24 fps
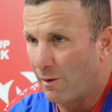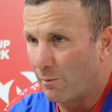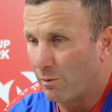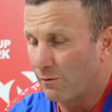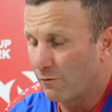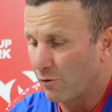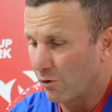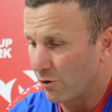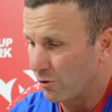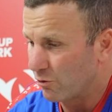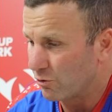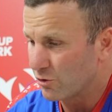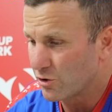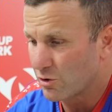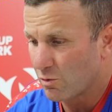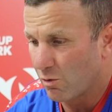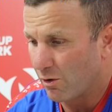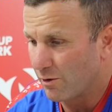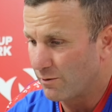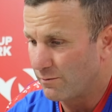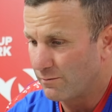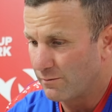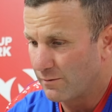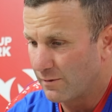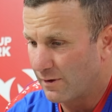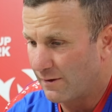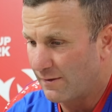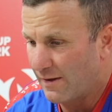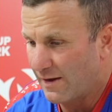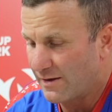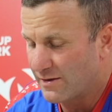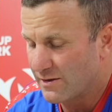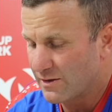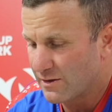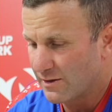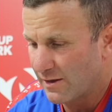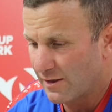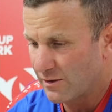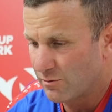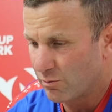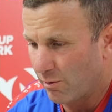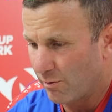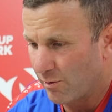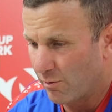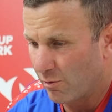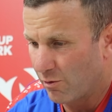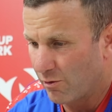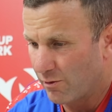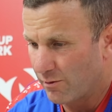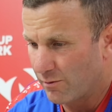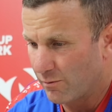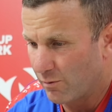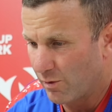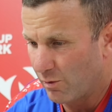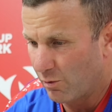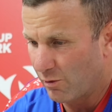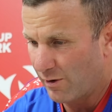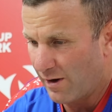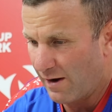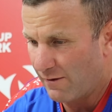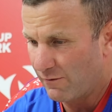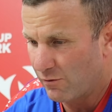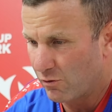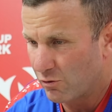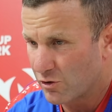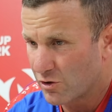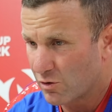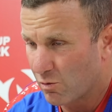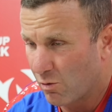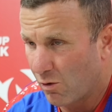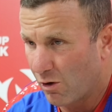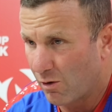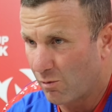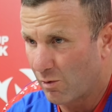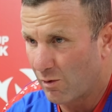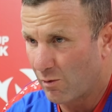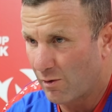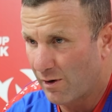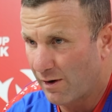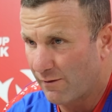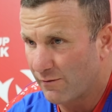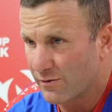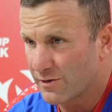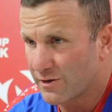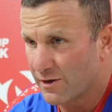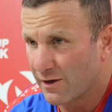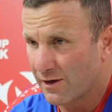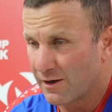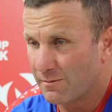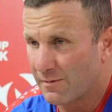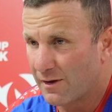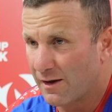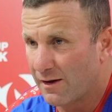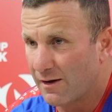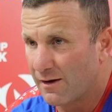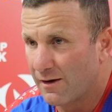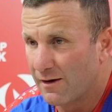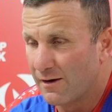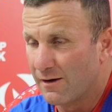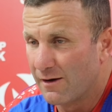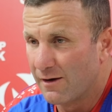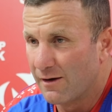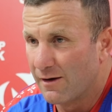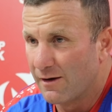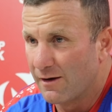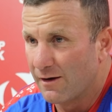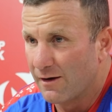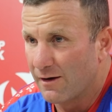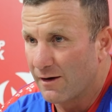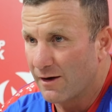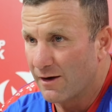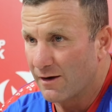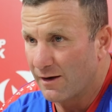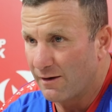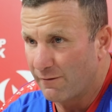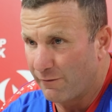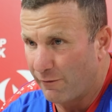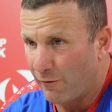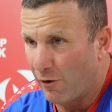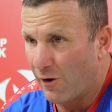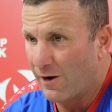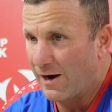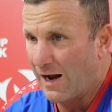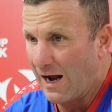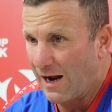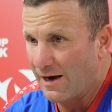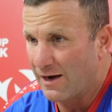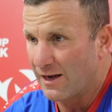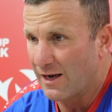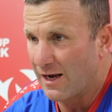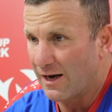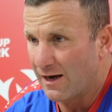but we've got a good squad, and that's what we want. We want to have a good squad. We want to have a team that you need to fight hard to